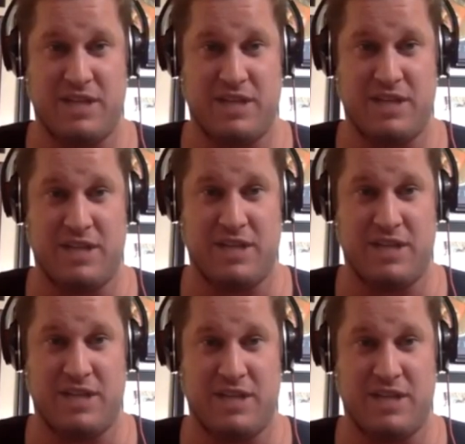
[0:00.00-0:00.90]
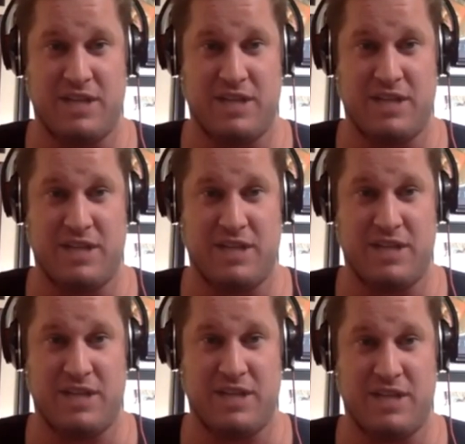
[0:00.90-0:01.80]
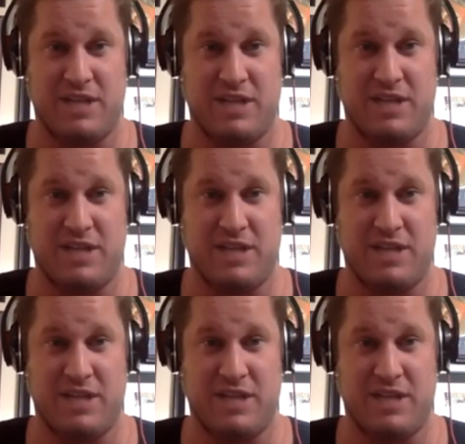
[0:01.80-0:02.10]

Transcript: Please leave those in the YouTube chat.